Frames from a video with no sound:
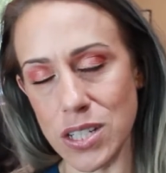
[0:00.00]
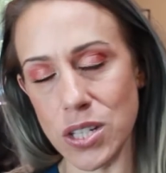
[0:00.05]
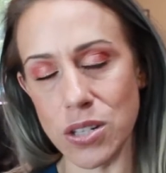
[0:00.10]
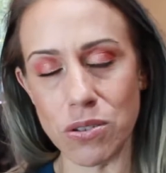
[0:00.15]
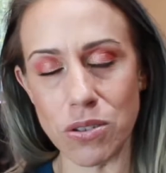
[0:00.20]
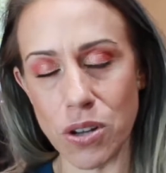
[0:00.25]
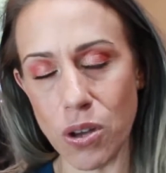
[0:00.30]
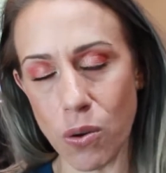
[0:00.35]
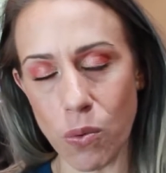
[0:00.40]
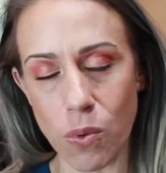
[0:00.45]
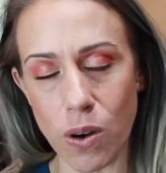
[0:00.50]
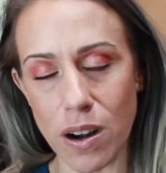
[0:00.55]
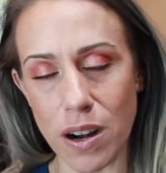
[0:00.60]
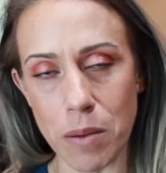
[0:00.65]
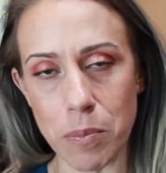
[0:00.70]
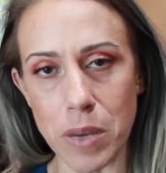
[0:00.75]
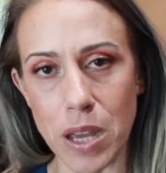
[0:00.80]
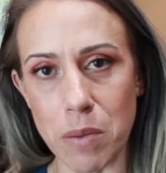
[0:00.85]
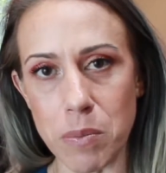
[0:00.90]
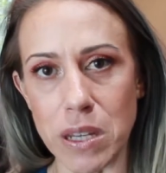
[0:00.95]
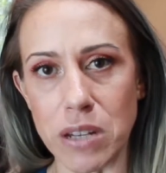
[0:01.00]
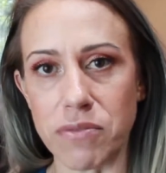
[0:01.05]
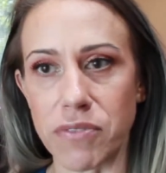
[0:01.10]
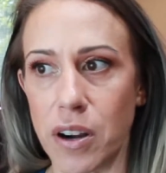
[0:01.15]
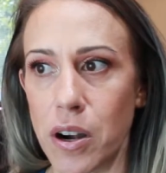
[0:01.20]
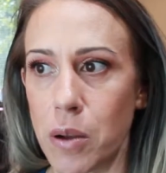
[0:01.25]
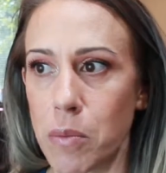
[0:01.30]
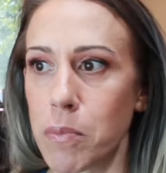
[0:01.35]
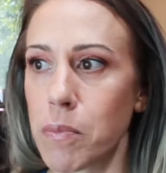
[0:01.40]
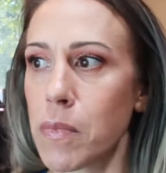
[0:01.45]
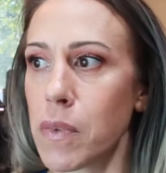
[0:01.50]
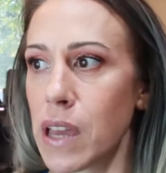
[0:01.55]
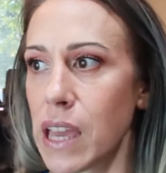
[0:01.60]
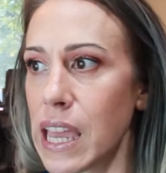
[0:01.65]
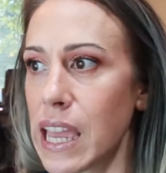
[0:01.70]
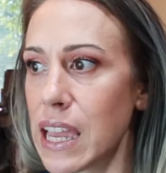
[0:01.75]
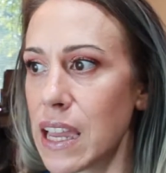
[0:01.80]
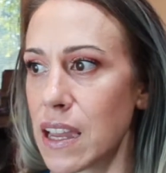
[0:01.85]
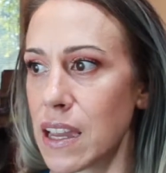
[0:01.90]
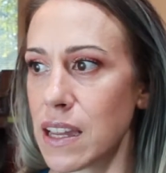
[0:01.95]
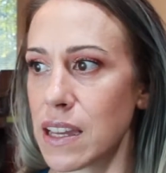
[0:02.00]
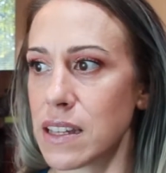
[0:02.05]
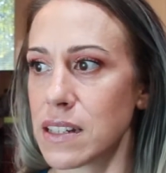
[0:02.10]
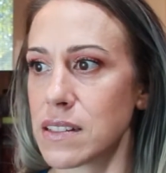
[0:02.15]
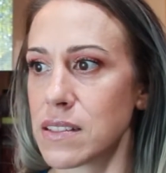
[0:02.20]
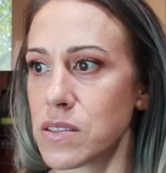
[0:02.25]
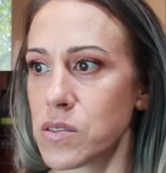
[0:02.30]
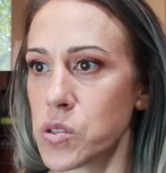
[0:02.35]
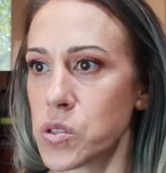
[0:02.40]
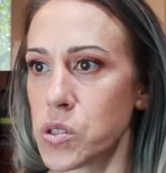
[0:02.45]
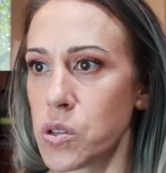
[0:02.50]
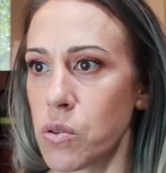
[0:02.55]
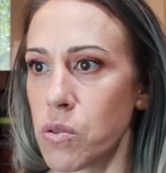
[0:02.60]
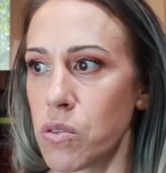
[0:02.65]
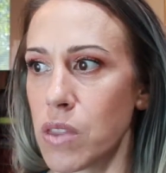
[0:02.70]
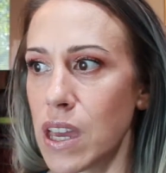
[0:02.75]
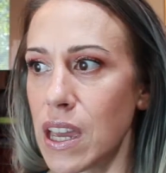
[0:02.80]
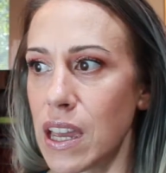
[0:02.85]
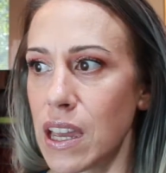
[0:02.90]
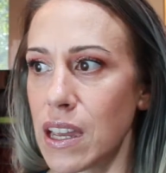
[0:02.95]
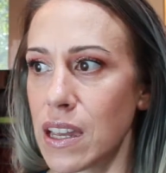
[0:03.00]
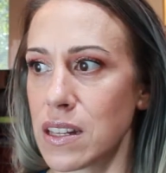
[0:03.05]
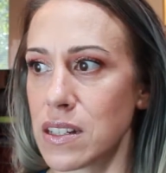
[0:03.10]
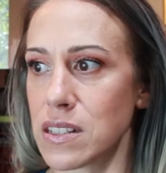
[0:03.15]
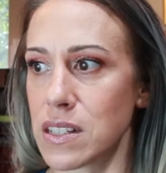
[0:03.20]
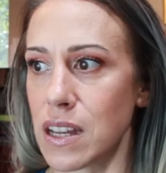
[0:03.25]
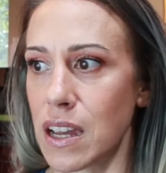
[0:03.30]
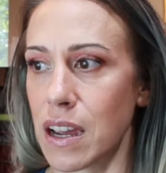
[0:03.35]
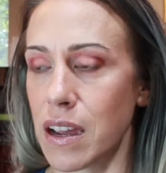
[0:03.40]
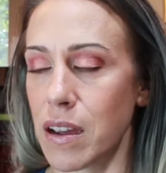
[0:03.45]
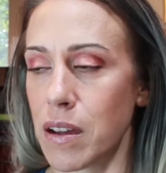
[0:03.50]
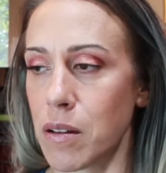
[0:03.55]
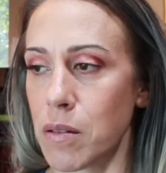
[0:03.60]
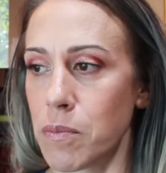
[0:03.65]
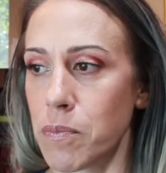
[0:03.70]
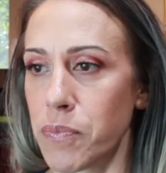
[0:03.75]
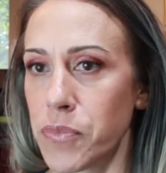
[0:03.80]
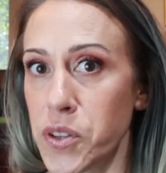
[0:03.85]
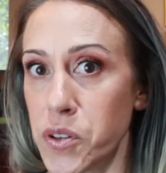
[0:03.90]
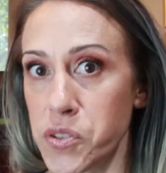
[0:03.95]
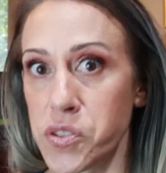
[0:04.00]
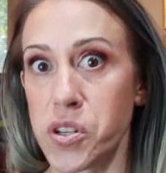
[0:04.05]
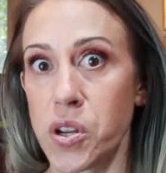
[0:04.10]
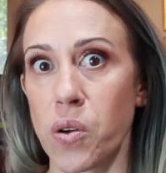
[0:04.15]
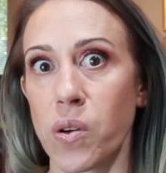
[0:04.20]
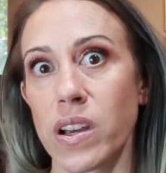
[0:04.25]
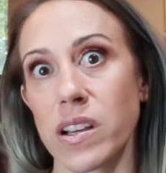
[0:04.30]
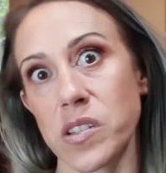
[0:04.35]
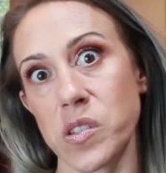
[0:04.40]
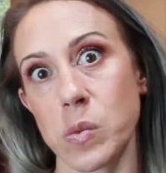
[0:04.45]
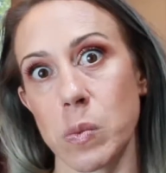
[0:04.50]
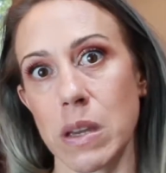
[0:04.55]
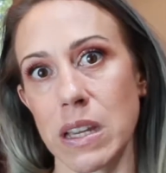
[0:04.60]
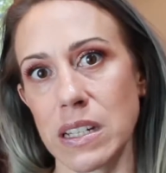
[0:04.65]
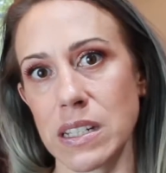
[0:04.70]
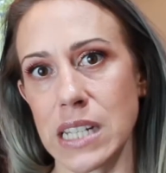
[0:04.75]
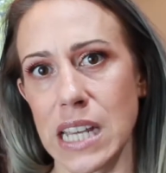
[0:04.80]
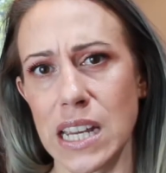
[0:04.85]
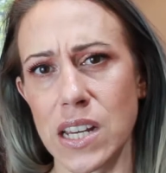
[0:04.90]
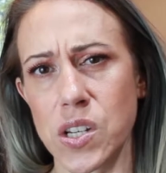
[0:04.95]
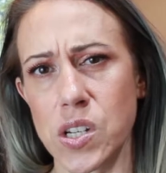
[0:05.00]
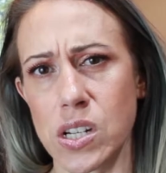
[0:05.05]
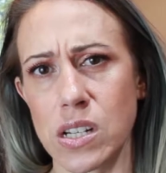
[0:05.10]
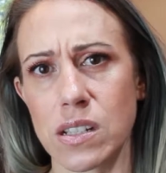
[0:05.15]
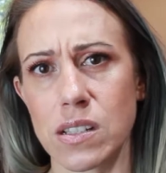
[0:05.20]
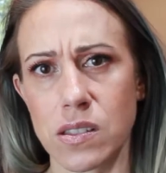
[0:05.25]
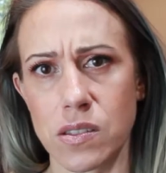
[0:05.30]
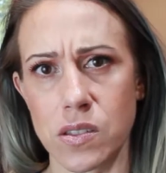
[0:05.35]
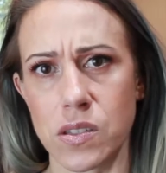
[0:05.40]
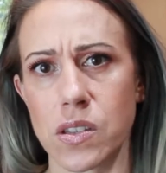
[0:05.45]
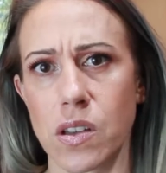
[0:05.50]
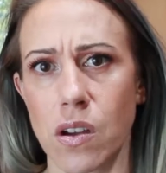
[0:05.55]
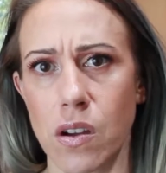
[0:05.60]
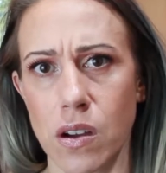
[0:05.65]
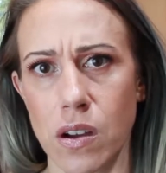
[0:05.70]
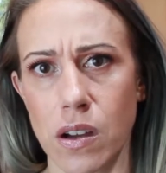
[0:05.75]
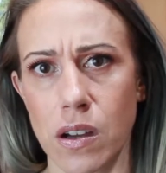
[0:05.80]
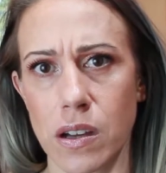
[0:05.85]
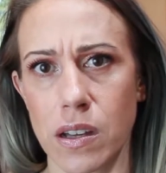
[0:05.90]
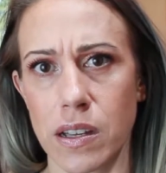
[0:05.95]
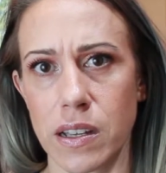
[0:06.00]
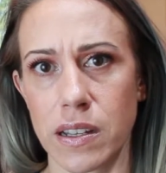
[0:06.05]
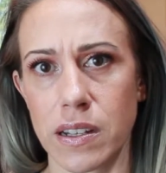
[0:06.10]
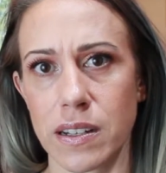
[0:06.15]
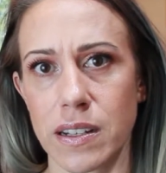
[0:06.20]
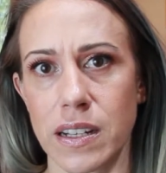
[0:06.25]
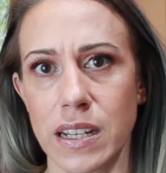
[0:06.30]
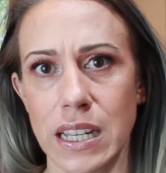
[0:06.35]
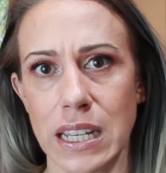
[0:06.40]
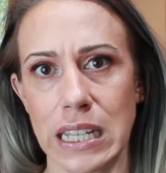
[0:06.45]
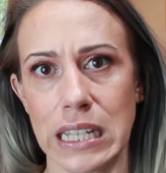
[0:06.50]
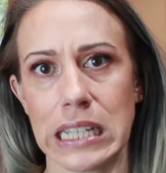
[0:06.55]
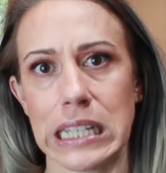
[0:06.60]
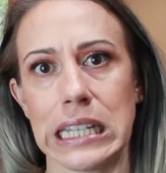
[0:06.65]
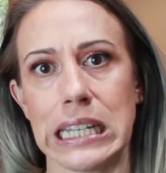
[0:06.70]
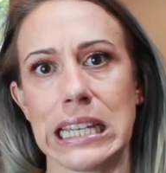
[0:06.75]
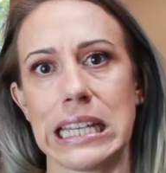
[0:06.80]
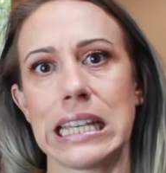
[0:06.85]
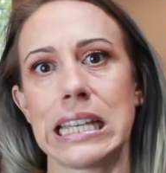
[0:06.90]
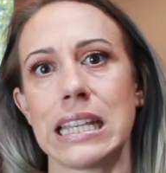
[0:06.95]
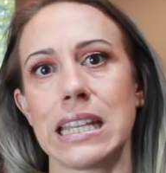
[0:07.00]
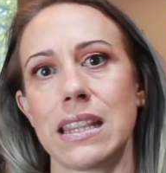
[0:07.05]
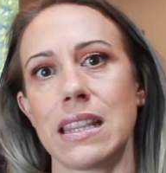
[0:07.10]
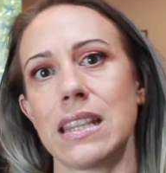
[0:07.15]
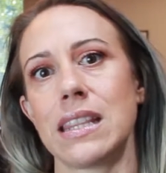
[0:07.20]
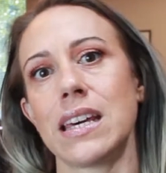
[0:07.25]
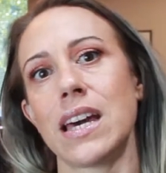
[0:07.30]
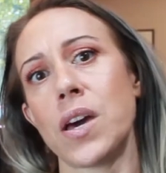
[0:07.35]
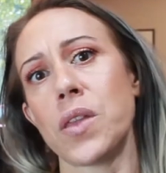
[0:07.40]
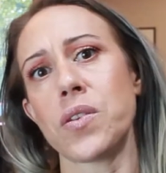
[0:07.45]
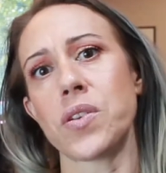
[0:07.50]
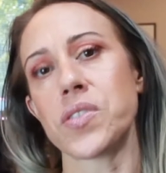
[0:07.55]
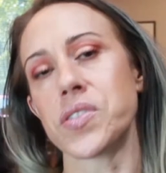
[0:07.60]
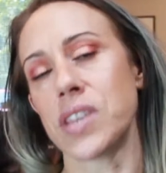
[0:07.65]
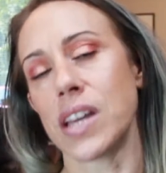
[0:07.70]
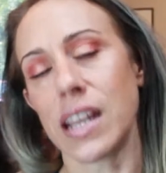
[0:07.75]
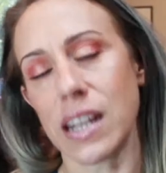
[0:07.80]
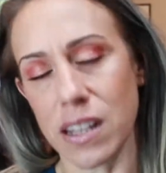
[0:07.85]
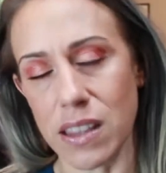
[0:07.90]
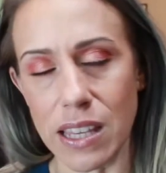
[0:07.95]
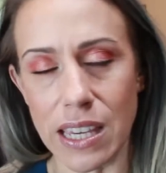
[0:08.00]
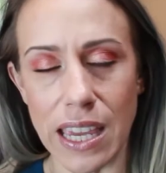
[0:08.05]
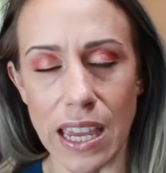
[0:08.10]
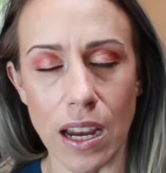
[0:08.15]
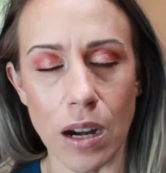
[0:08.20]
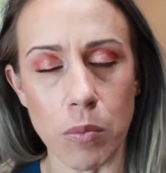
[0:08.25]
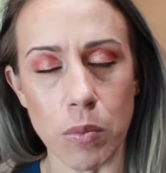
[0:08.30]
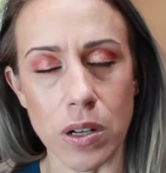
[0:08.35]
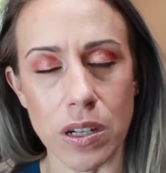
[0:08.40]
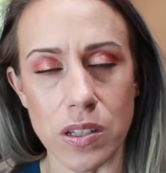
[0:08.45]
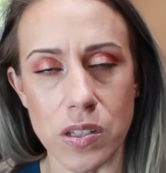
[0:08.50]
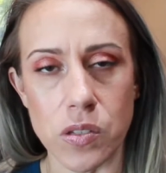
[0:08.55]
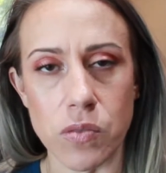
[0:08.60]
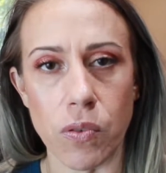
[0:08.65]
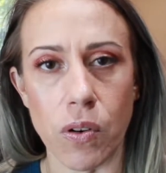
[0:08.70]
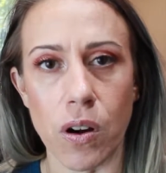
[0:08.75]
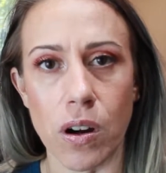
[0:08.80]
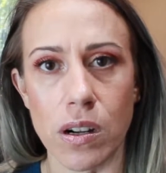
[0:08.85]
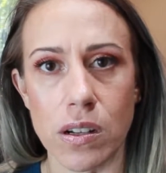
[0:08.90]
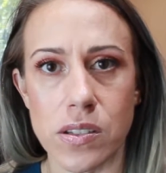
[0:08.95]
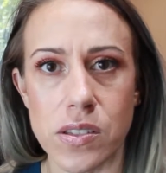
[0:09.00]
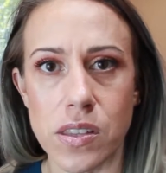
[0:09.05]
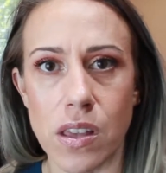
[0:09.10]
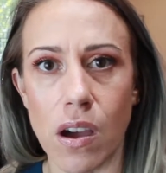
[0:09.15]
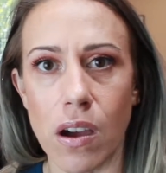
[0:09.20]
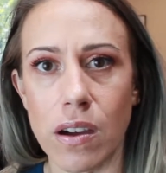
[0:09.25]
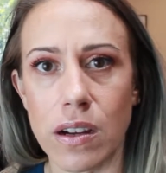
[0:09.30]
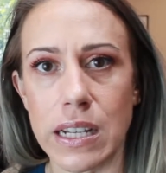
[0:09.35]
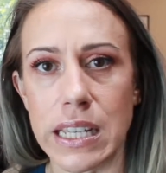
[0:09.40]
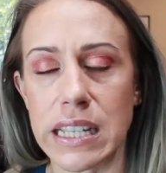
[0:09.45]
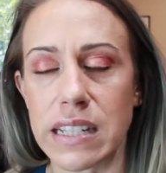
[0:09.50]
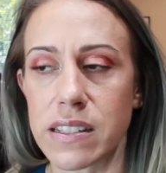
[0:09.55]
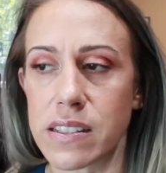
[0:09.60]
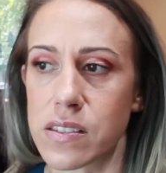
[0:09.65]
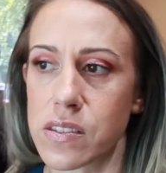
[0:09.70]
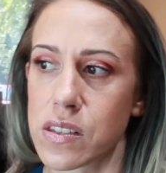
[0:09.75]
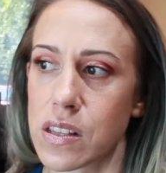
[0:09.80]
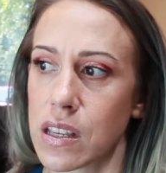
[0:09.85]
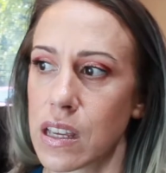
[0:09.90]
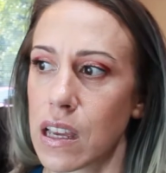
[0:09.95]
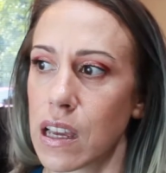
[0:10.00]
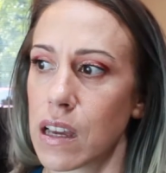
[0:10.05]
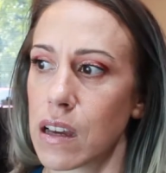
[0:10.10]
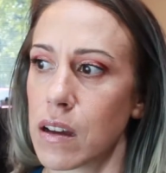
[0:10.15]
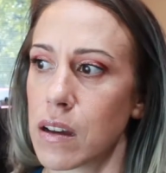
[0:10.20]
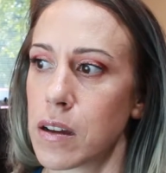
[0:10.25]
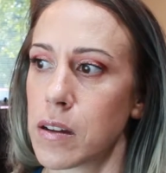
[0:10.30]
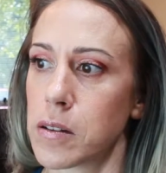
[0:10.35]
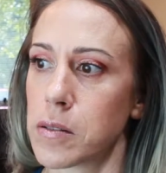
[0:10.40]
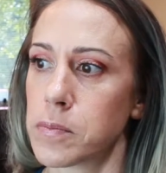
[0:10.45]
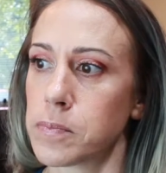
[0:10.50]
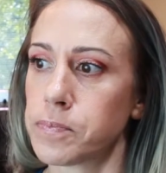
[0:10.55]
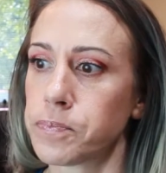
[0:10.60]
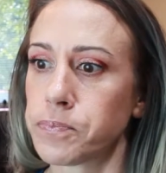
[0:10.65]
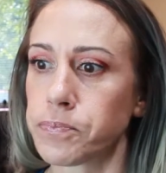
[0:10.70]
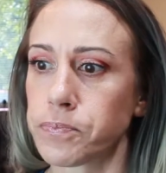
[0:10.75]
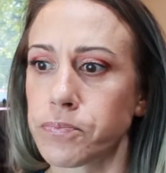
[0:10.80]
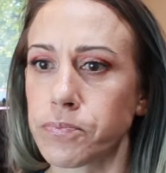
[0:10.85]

you know where I'm coming from, and so that there's no expectations on the other side of the camera as far as the audience, and